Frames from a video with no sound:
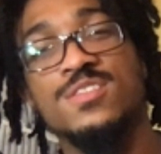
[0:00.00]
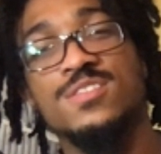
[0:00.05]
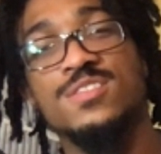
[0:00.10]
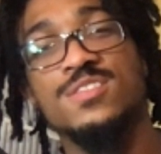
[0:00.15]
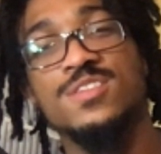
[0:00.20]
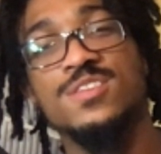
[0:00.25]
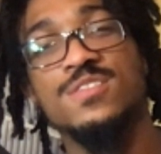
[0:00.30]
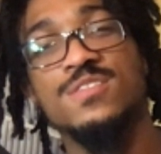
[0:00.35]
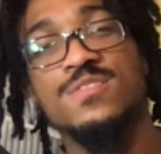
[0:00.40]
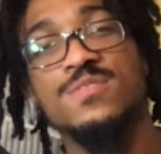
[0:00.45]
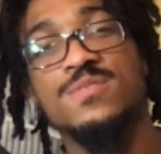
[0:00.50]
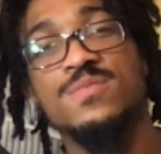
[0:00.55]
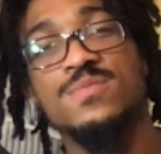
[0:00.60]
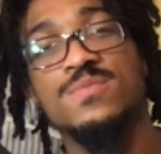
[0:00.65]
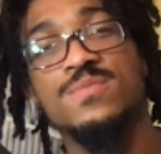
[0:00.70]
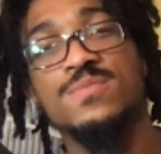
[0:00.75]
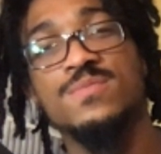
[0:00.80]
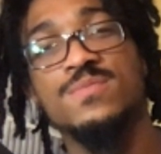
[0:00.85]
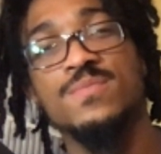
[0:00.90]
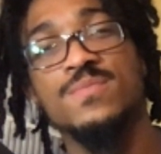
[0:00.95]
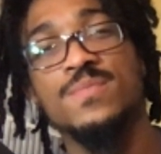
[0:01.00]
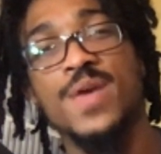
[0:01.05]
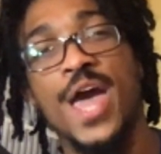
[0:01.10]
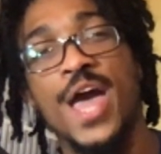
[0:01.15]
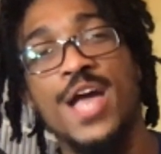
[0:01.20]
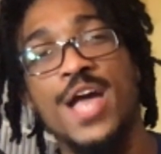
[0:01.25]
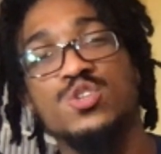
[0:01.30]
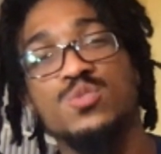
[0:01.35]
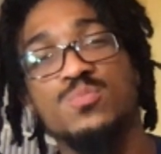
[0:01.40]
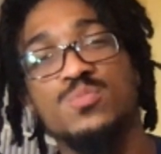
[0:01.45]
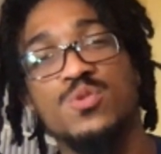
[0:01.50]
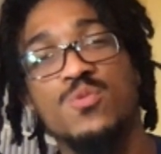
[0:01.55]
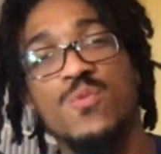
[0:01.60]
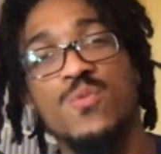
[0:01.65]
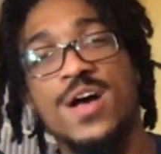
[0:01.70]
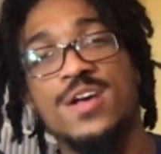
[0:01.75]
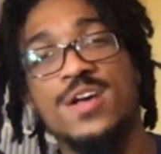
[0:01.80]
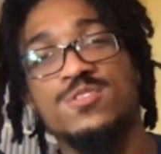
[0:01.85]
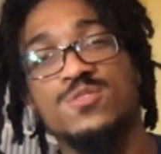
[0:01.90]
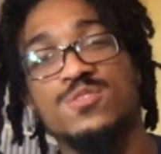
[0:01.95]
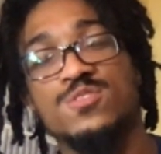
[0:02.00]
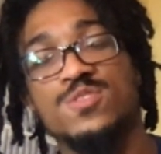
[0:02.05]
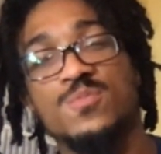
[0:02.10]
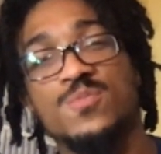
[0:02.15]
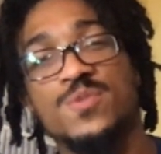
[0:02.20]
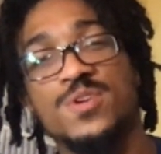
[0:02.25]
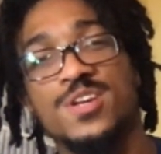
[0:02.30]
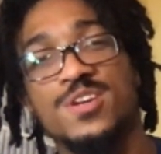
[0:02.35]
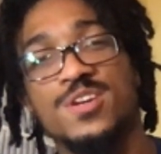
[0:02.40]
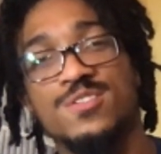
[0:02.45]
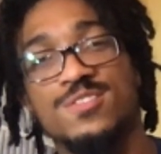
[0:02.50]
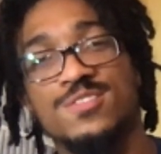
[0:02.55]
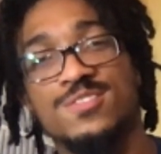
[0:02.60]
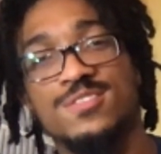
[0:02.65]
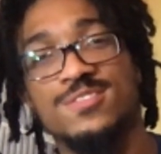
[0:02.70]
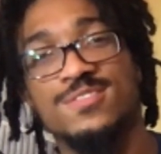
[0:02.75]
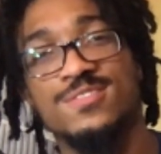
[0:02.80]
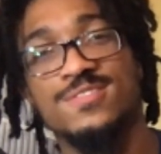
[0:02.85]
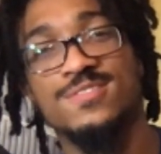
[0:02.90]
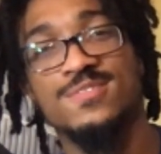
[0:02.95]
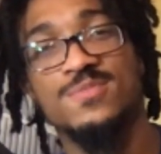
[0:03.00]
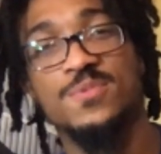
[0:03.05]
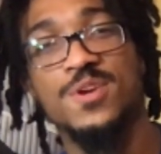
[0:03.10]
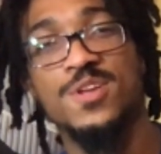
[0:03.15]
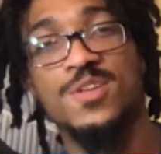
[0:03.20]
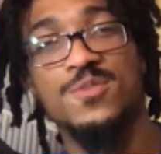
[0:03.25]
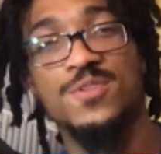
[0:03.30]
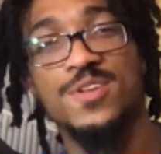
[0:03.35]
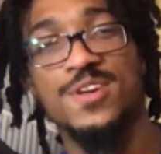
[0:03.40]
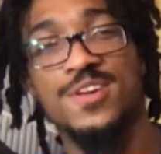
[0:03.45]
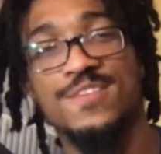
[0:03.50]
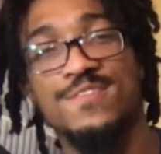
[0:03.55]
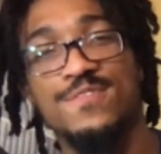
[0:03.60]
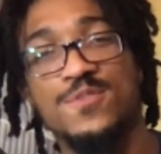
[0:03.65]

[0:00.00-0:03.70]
see attribute wise in someone else? What do you